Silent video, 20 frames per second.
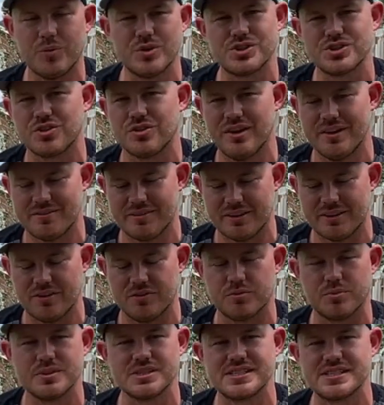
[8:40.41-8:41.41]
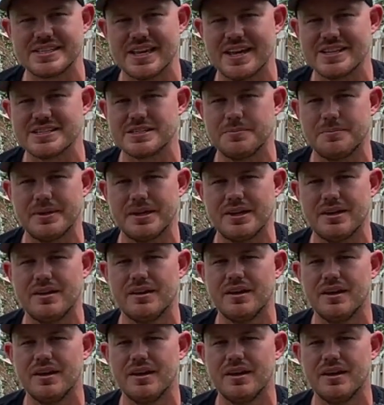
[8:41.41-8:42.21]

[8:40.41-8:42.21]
which creates like this recessed bead.